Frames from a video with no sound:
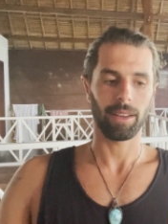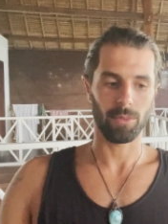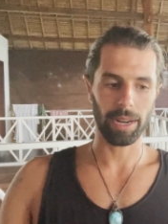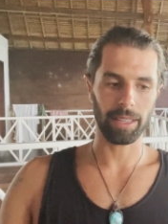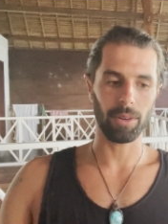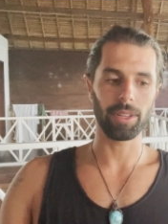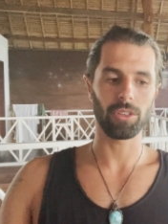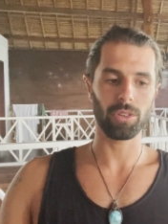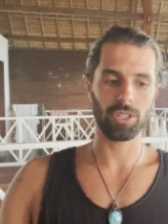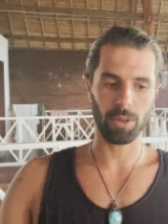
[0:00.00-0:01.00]
right now in
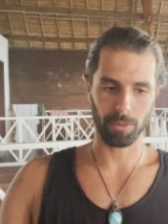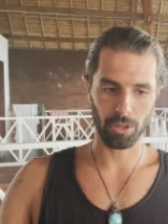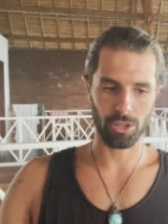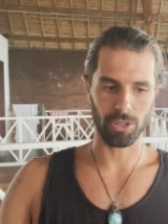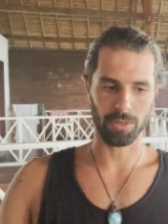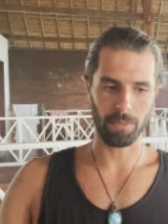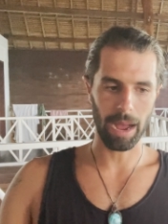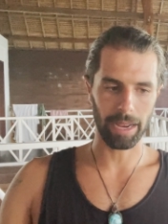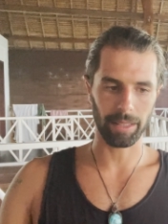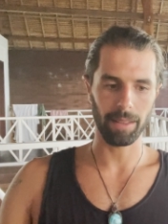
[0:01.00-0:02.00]
your subconscious
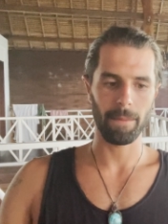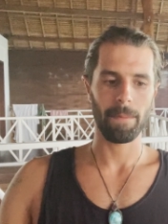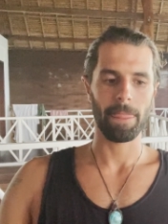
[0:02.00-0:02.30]
mind,